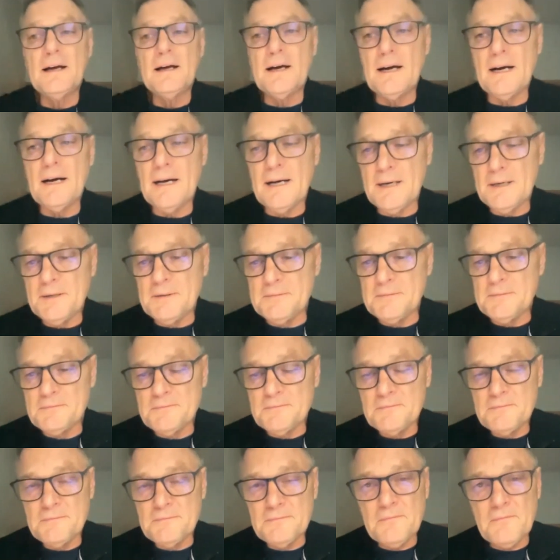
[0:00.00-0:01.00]

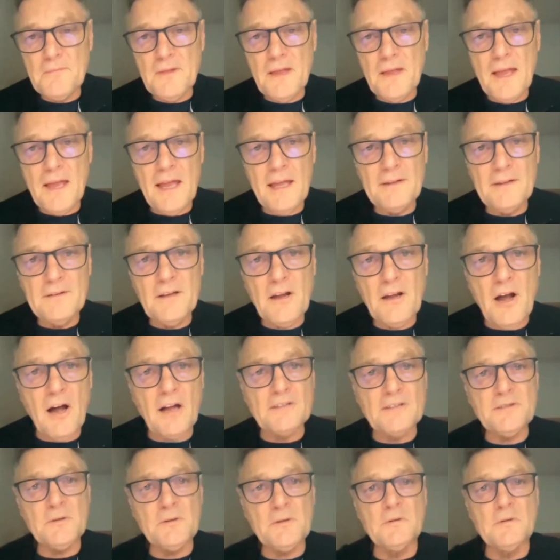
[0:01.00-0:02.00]
And the
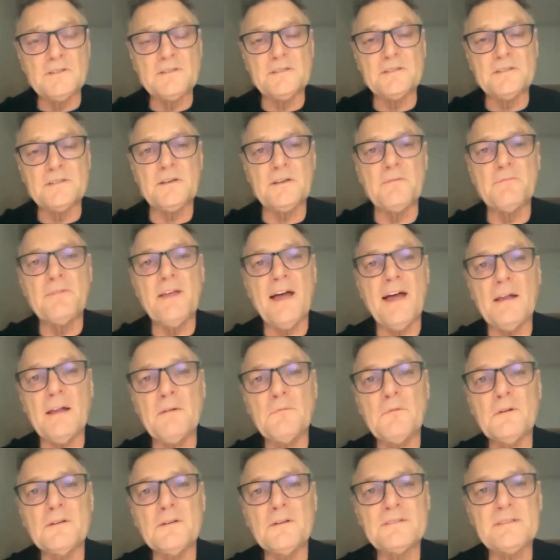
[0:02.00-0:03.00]
consequences of that
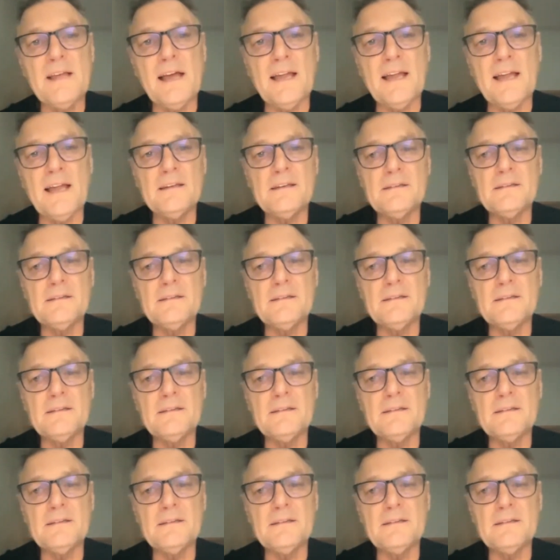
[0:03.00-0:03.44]
was that